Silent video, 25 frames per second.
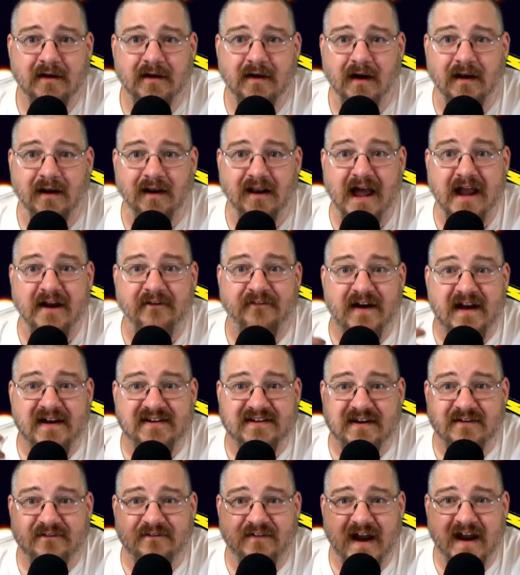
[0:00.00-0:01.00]
as
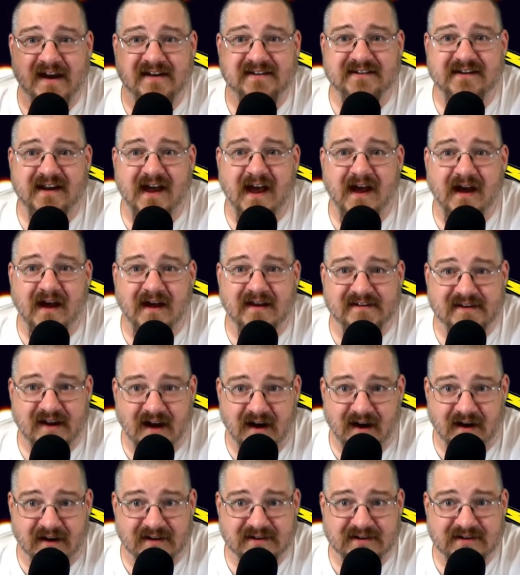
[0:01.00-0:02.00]
advanced as
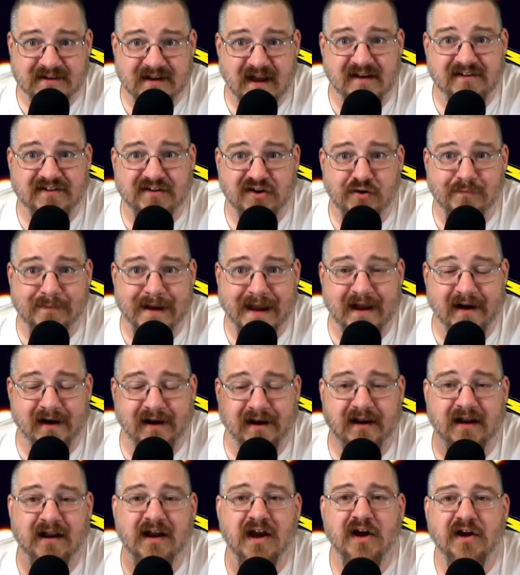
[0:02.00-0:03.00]
us, as
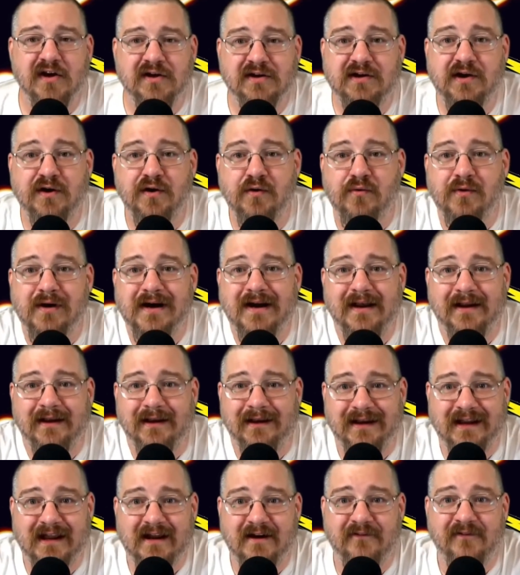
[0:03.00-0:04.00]
humanity, to
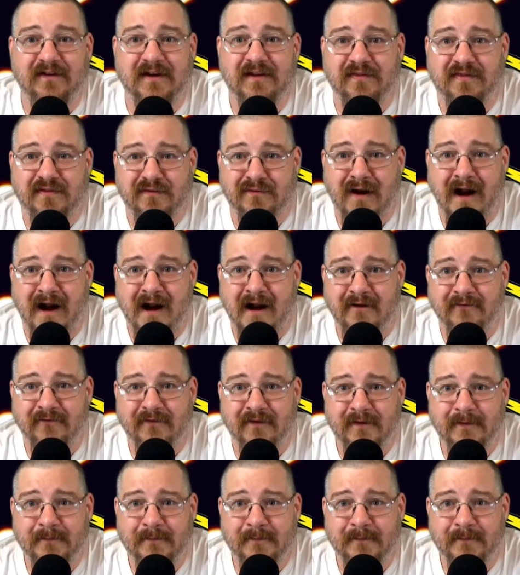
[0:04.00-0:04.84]
live and thrive.